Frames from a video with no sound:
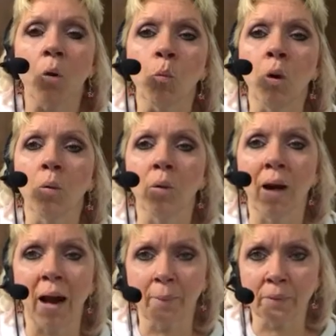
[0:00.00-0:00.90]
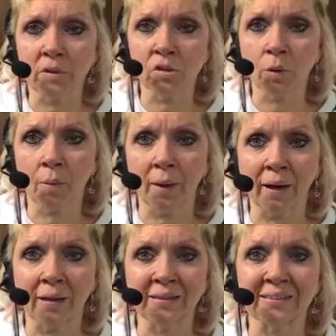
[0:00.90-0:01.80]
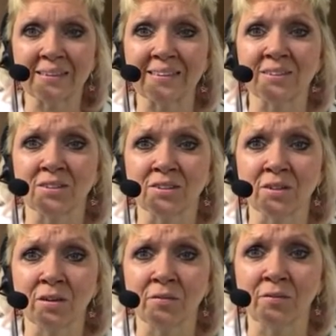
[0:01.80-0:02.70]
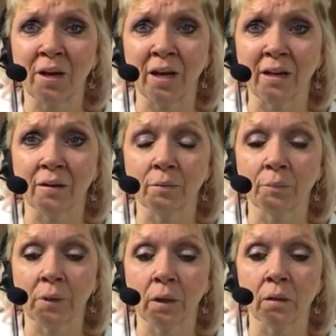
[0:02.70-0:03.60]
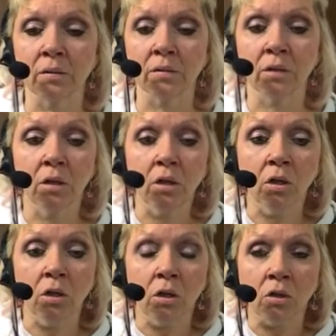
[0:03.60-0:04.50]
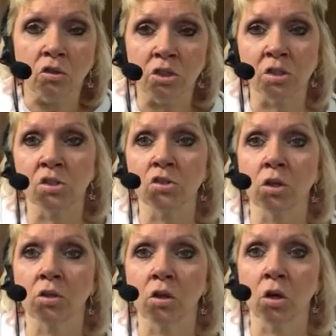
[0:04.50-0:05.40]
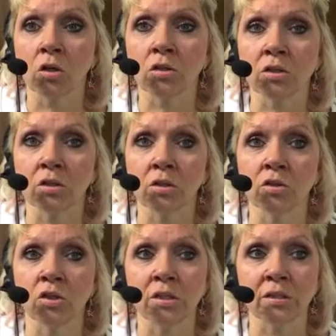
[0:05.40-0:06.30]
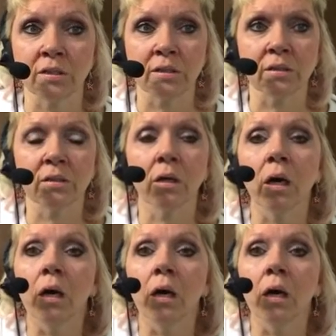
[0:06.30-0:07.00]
What happens to our bodies is fake because Jesus took the curse, Jesus